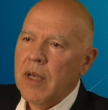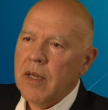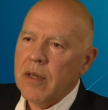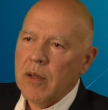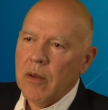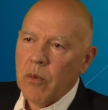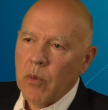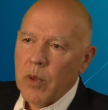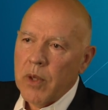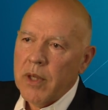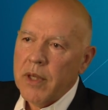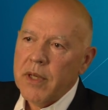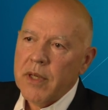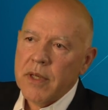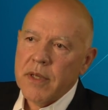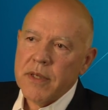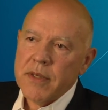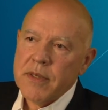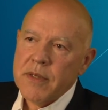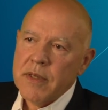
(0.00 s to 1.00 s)
and the
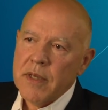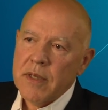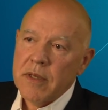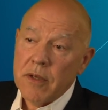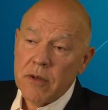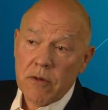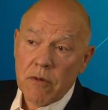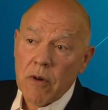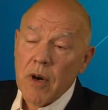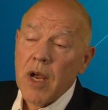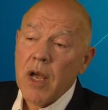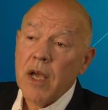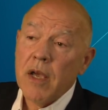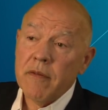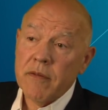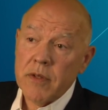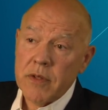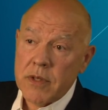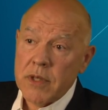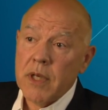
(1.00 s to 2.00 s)
willingness and the
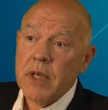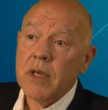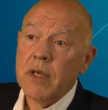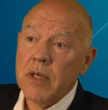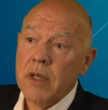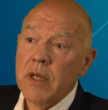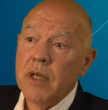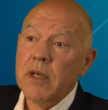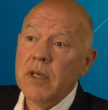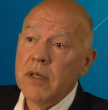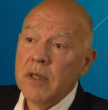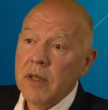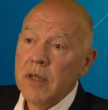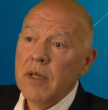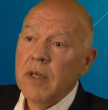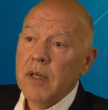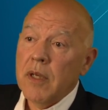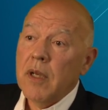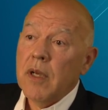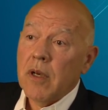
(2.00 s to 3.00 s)
drive to take on
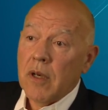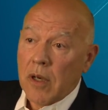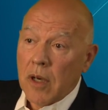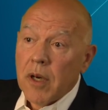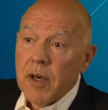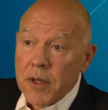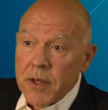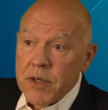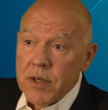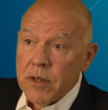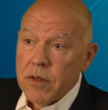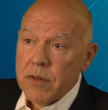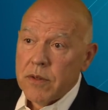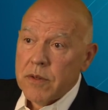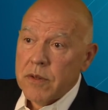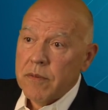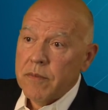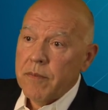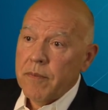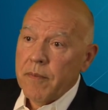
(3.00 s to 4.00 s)
hard
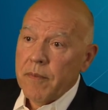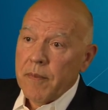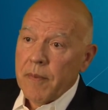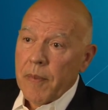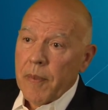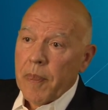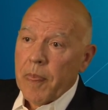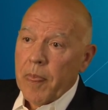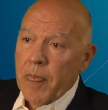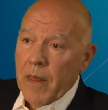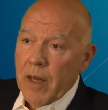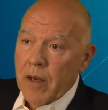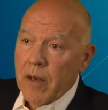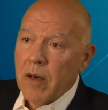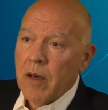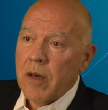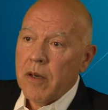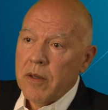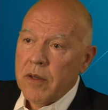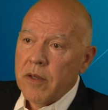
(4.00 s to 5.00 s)
issues, mm-hmm.
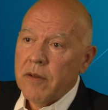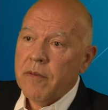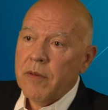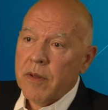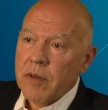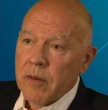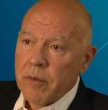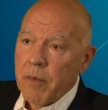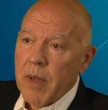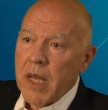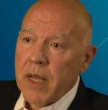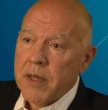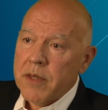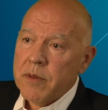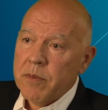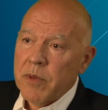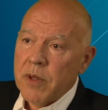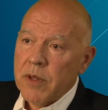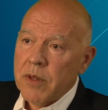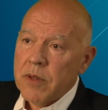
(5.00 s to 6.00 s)
hard, difficult
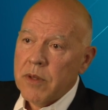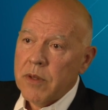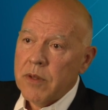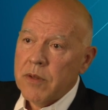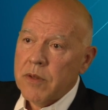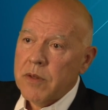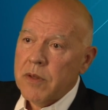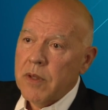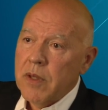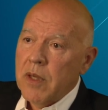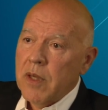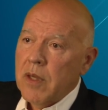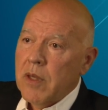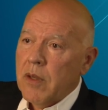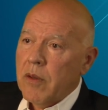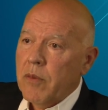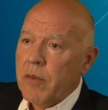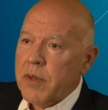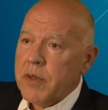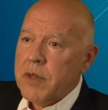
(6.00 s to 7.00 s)
management issues,
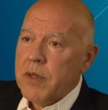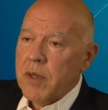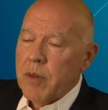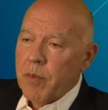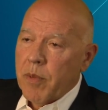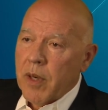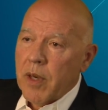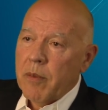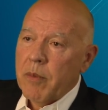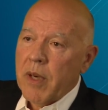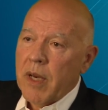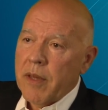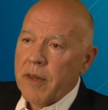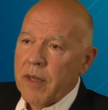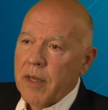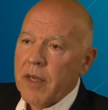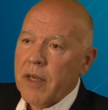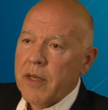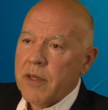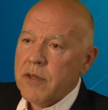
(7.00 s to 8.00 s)
which the department, I
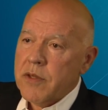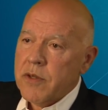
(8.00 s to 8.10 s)
think, has